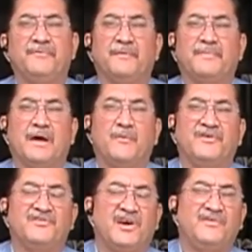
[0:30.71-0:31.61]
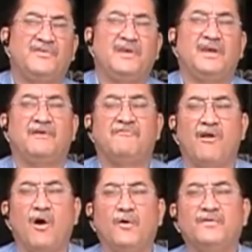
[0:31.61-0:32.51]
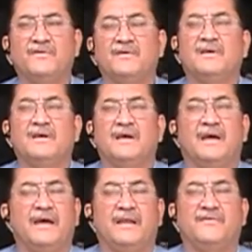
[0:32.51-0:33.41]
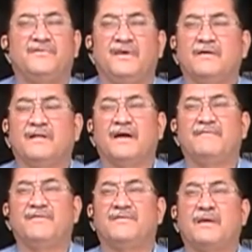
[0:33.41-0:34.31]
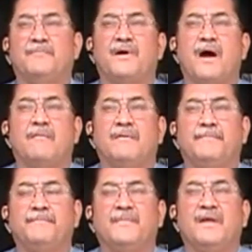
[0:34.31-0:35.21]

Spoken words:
Sometimes we change the float and it's still having the same problem.